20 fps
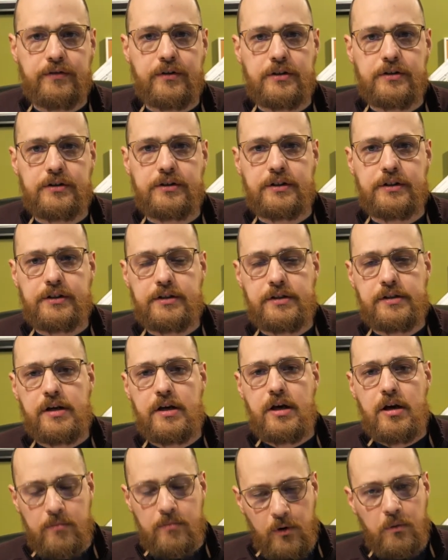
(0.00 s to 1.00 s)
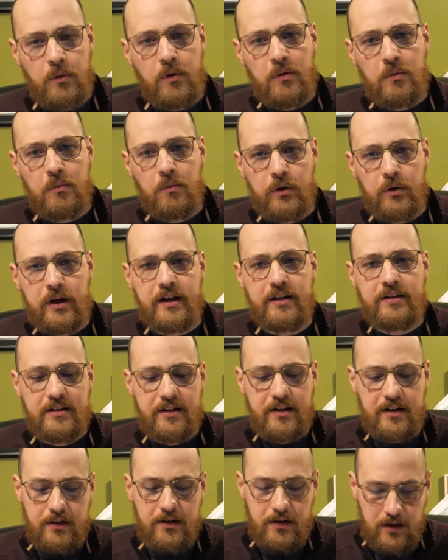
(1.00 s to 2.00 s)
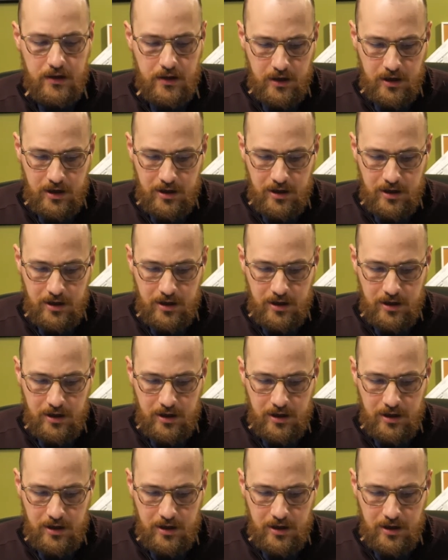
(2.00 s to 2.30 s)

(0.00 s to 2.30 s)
verses but we'll, we'll get there